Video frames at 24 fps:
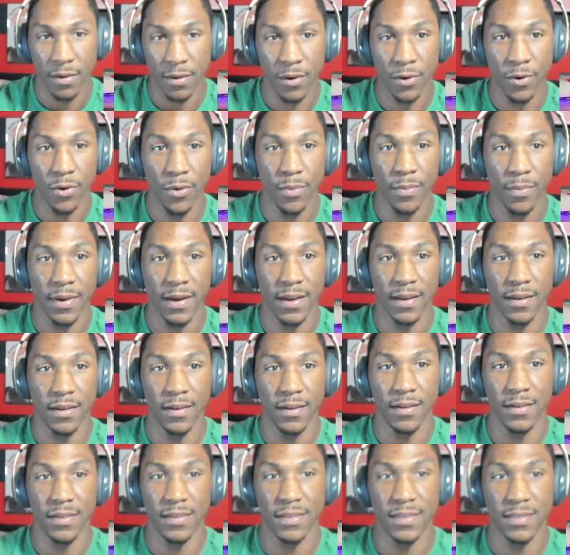Oh my
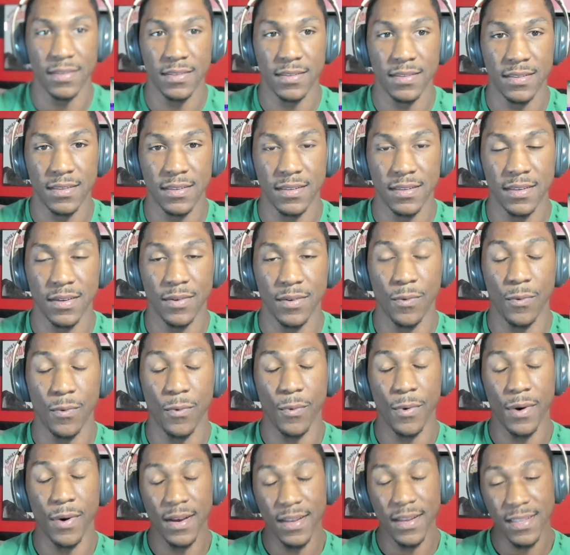goodness.
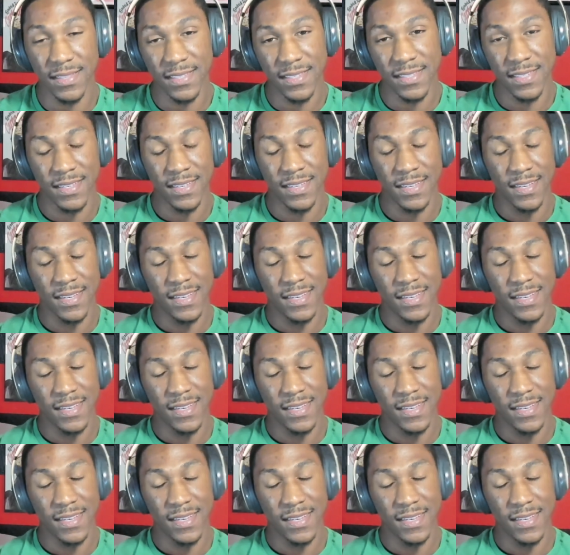What?